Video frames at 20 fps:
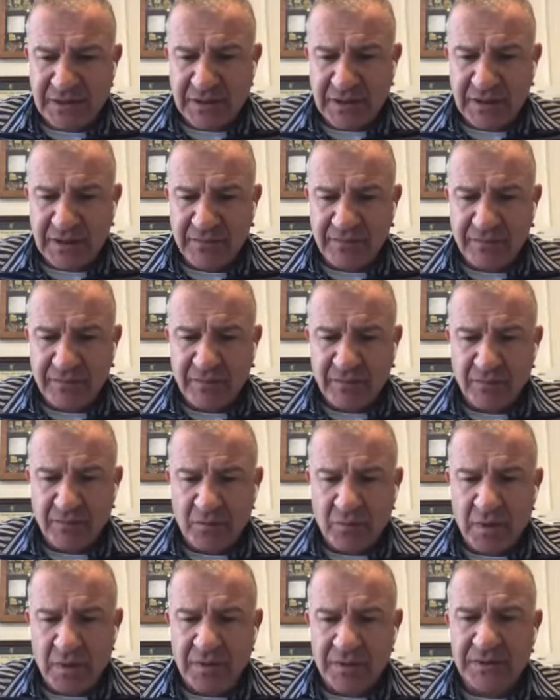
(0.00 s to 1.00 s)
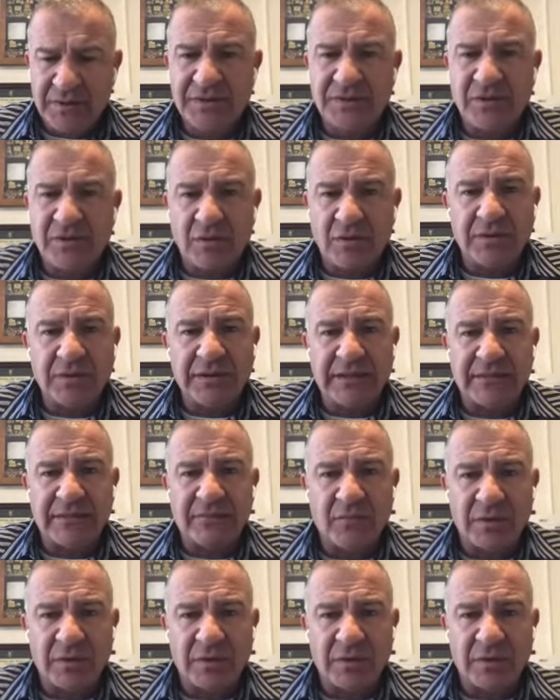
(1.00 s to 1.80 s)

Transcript: Uh, what sold it,